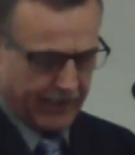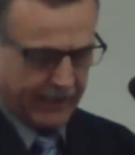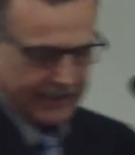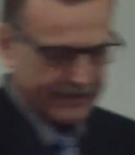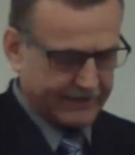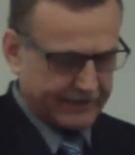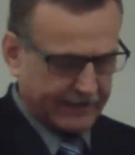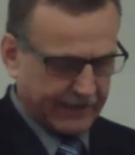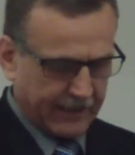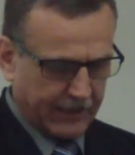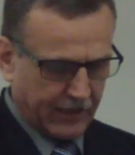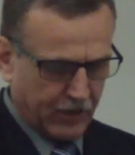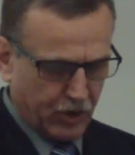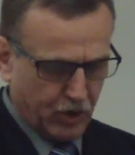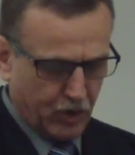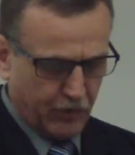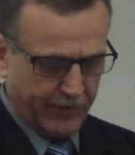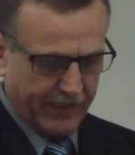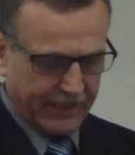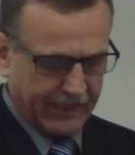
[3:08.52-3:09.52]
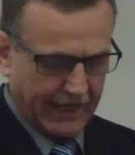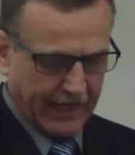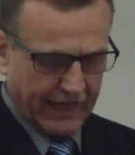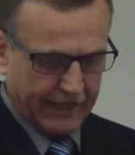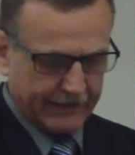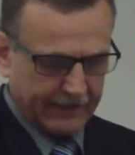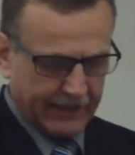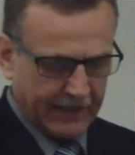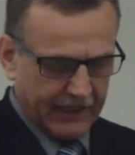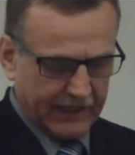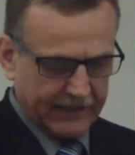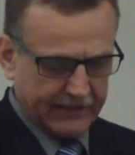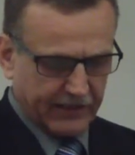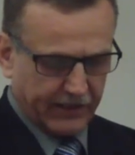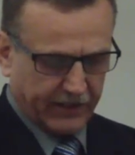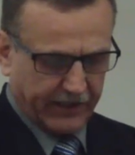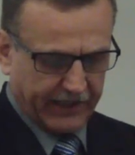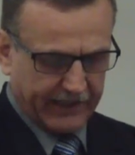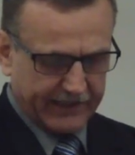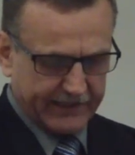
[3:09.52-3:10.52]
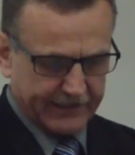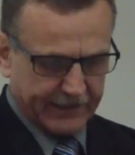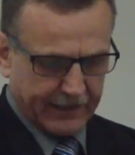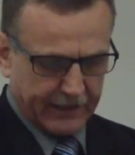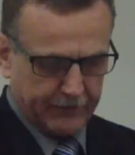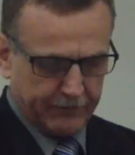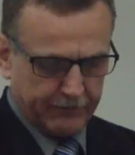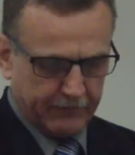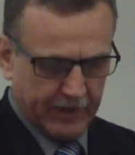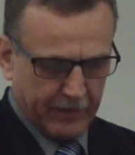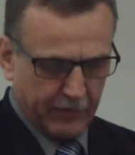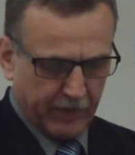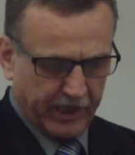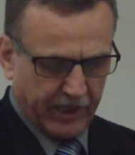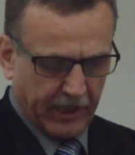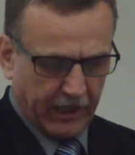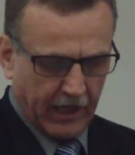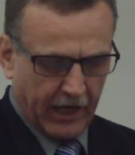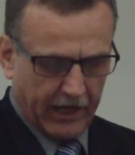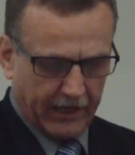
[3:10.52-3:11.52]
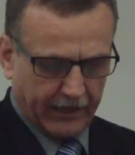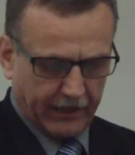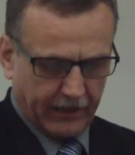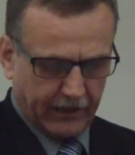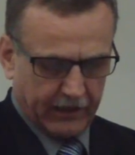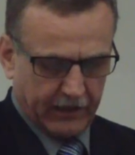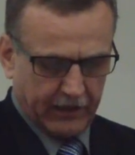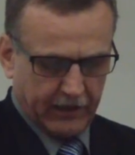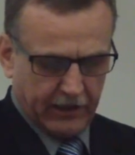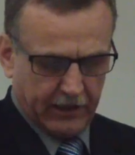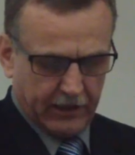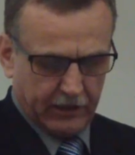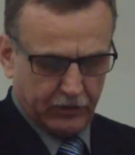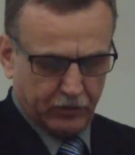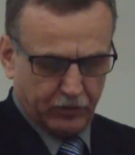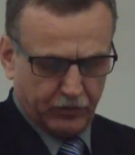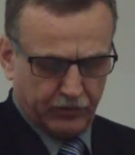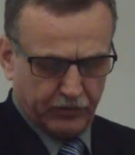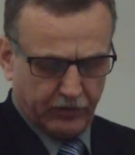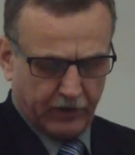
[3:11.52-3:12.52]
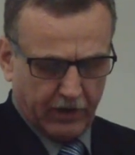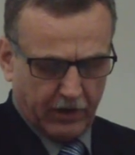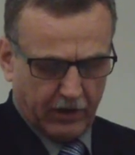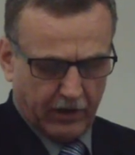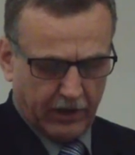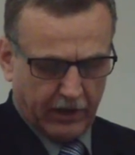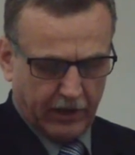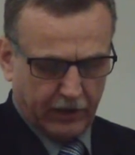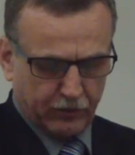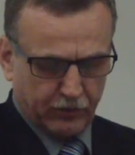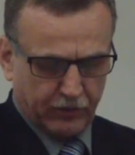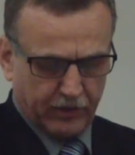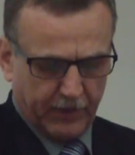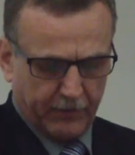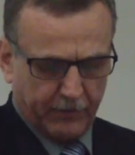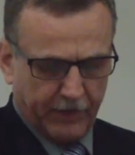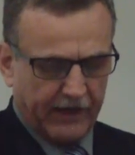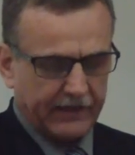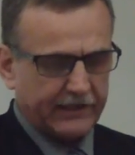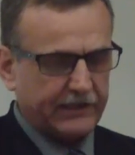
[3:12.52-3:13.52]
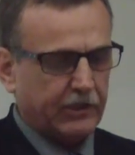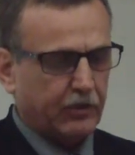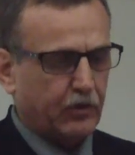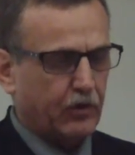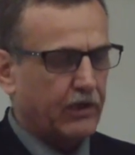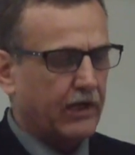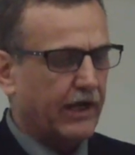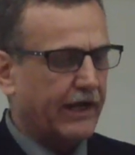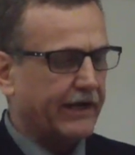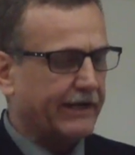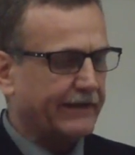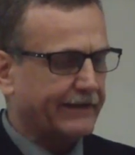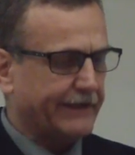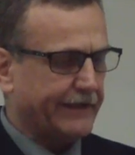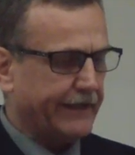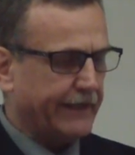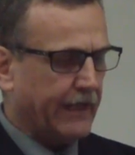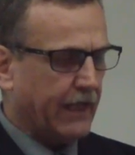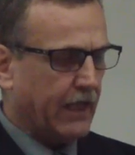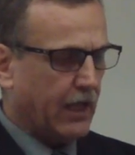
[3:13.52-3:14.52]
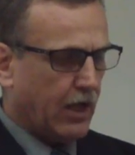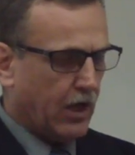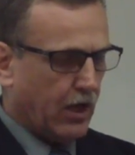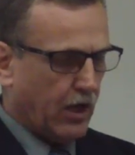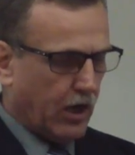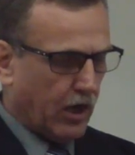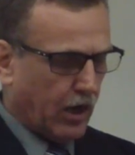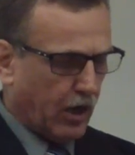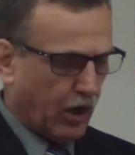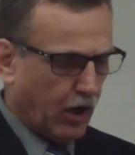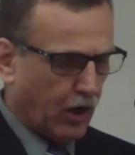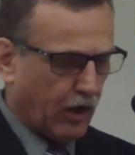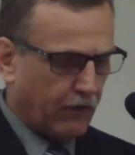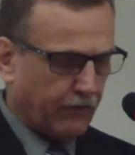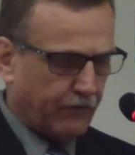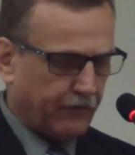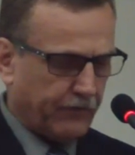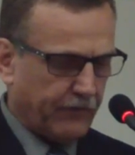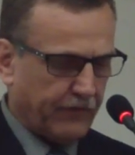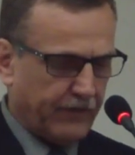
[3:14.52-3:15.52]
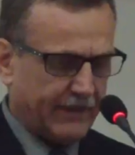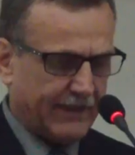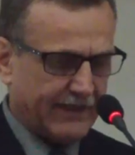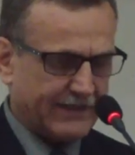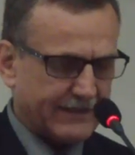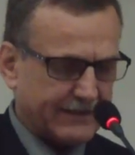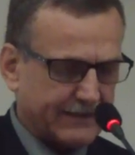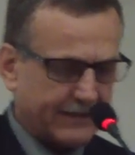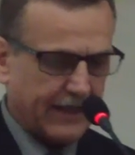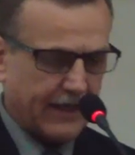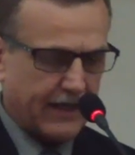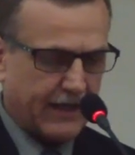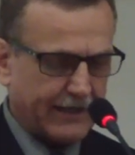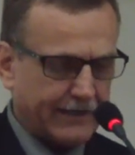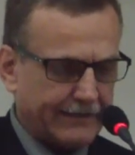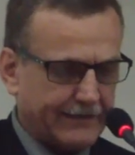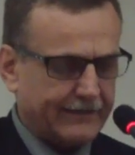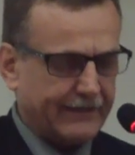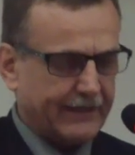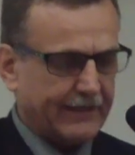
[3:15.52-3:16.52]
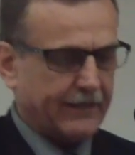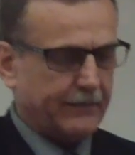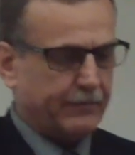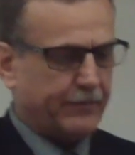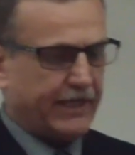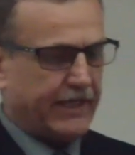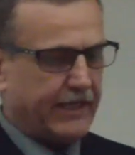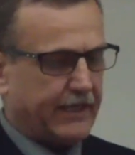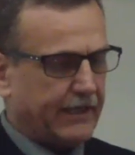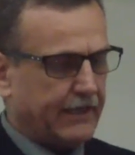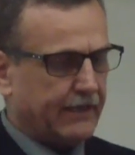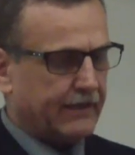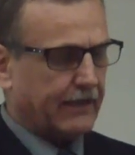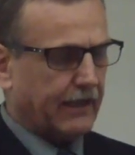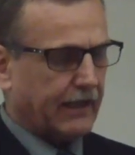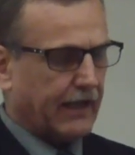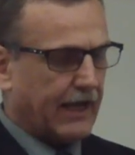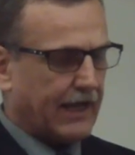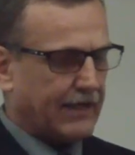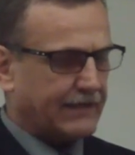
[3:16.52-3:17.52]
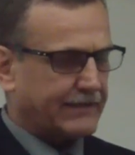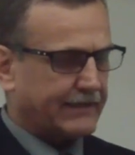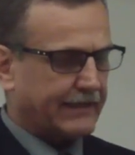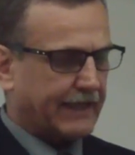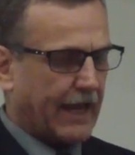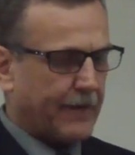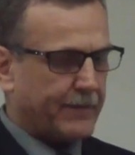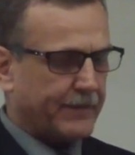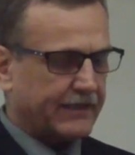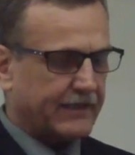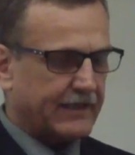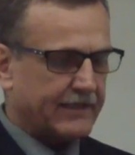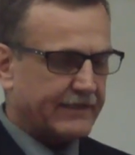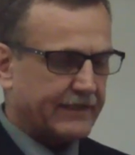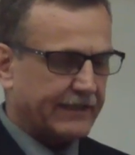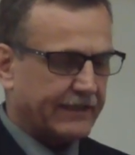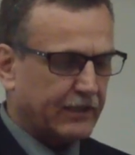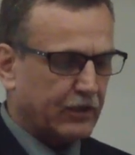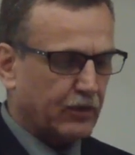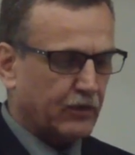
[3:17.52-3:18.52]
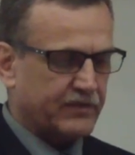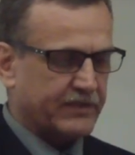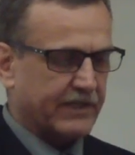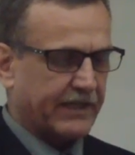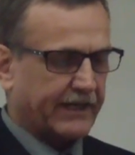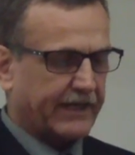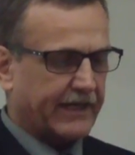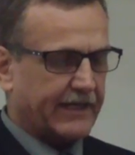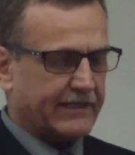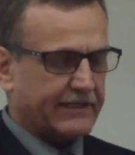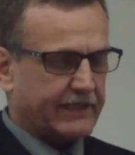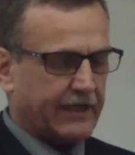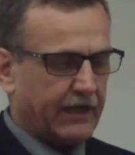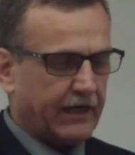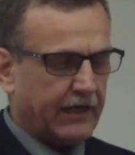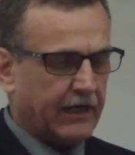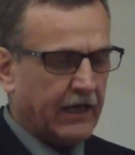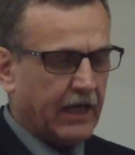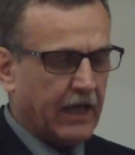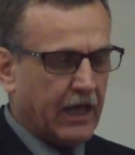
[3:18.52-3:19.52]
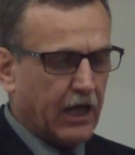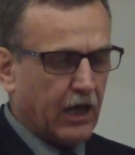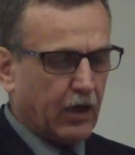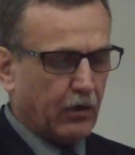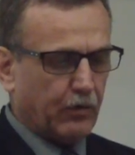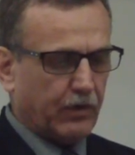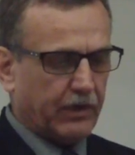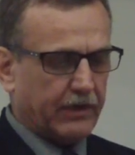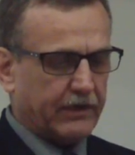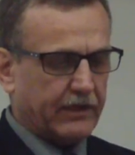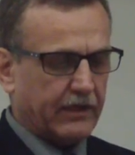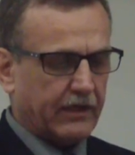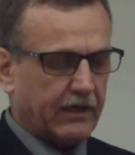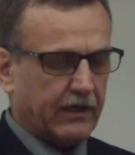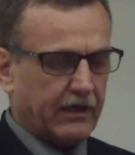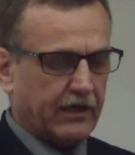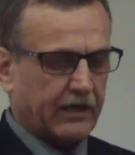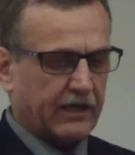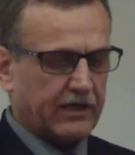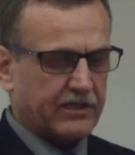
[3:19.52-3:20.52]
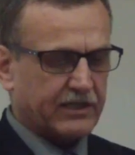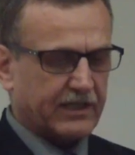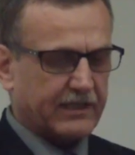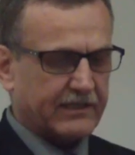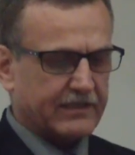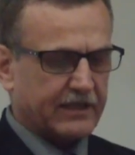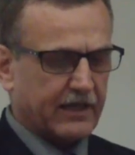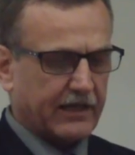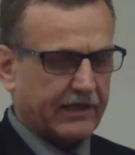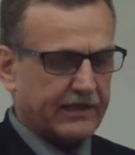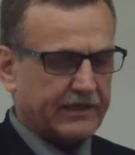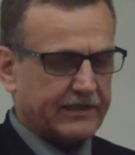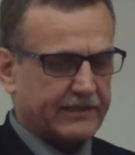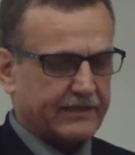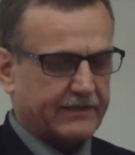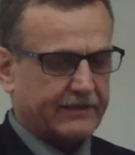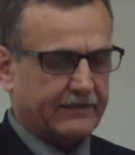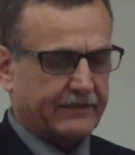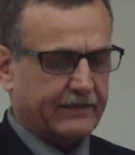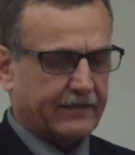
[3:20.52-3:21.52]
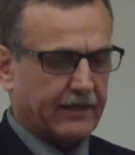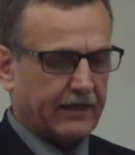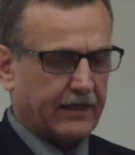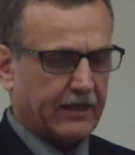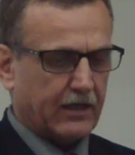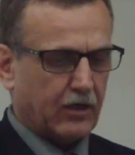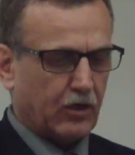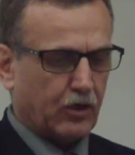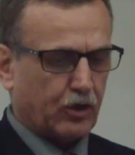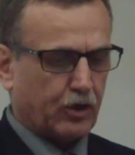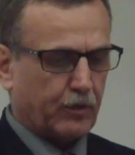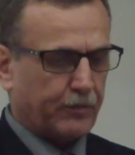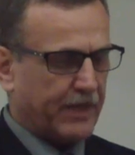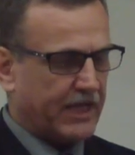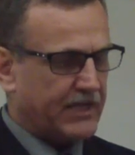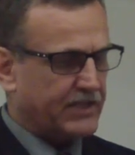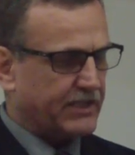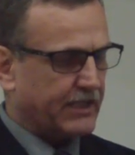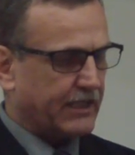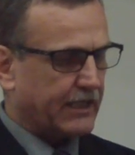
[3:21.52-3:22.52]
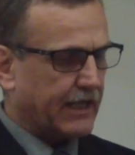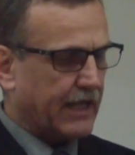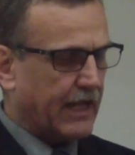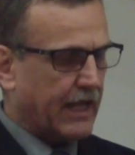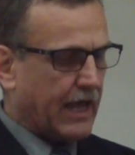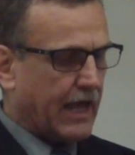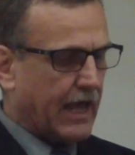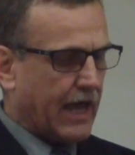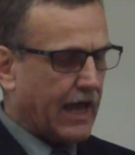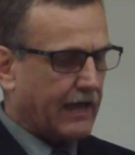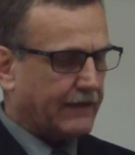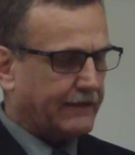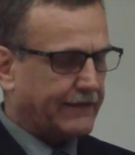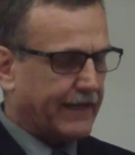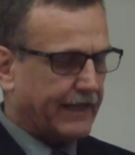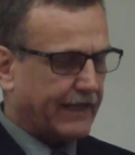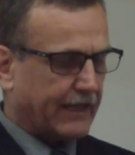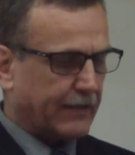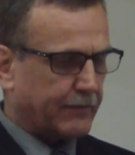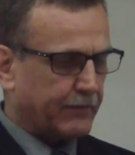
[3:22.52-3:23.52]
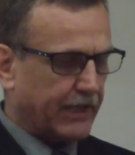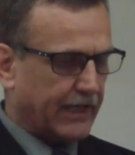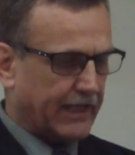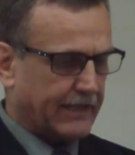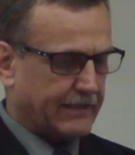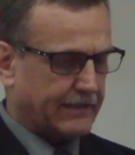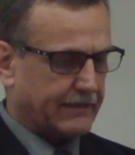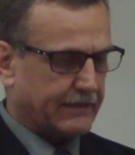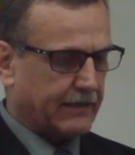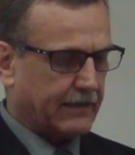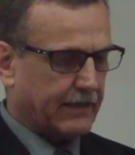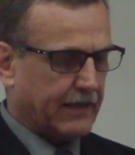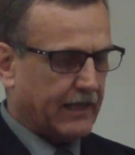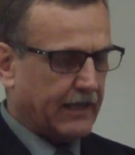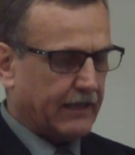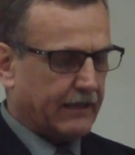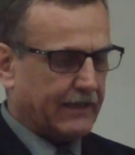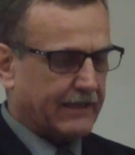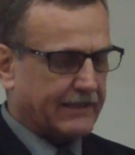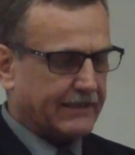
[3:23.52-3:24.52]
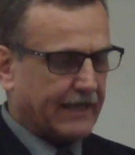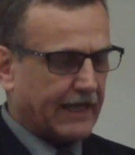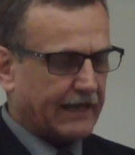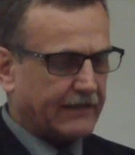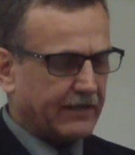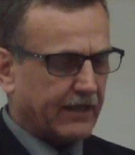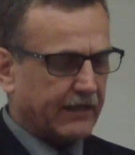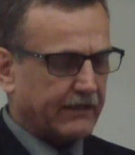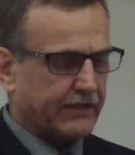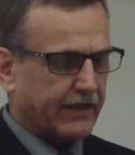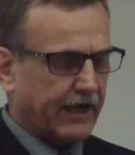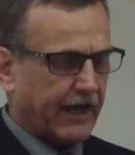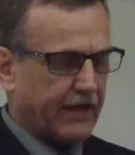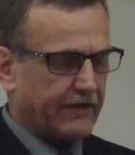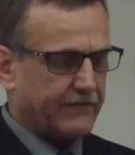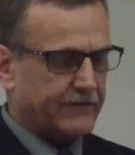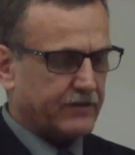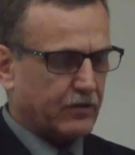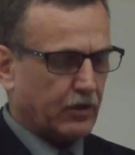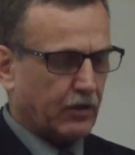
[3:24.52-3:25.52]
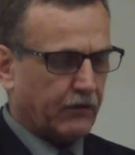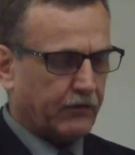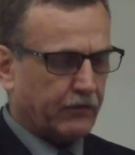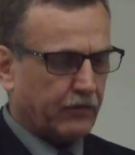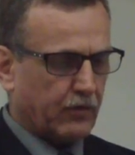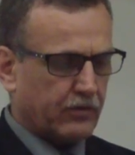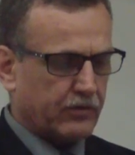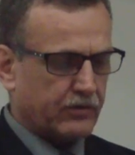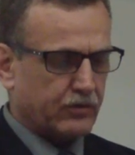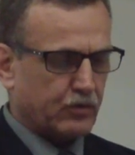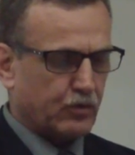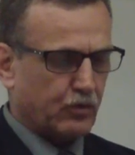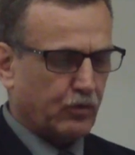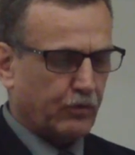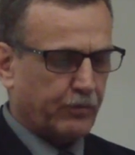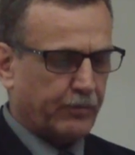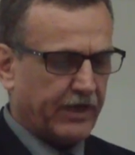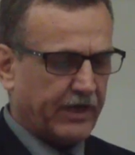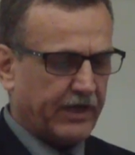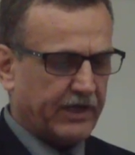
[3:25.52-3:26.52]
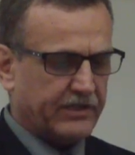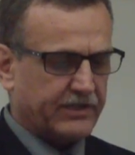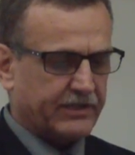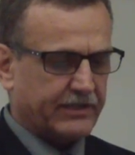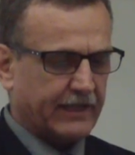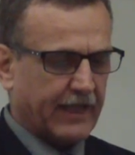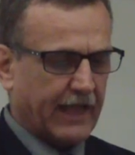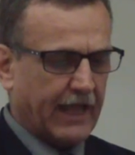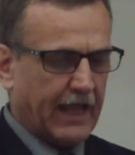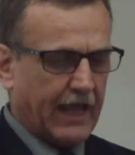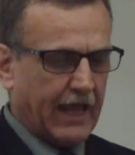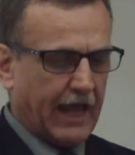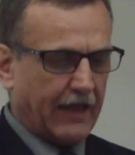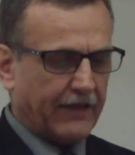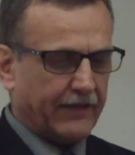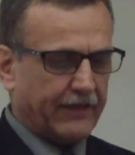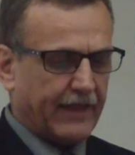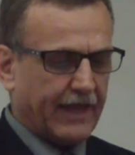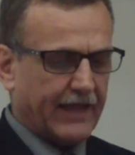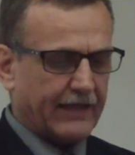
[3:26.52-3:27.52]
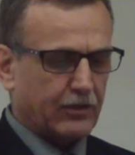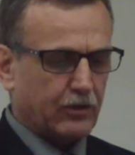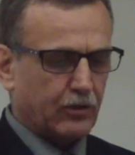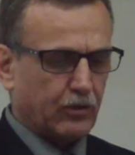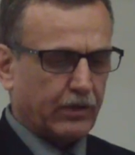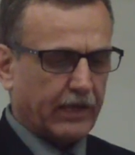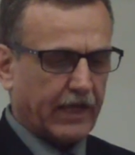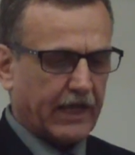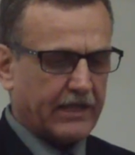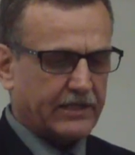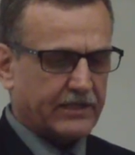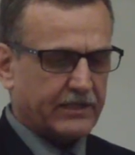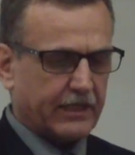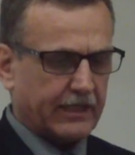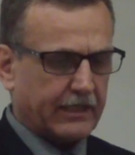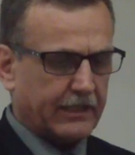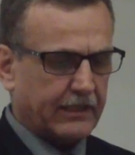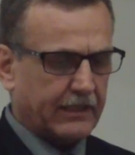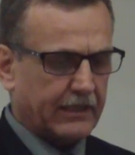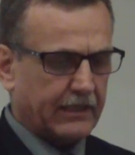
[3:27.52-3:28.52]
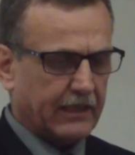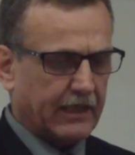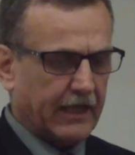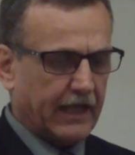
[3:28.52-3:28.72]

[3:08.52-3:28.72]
place in human and Circassian memory alike, due to the particularity of the site being the last capital city of Circassia when the Russian Tsarist occupation had taken place. The scattered graves of those who perished in that location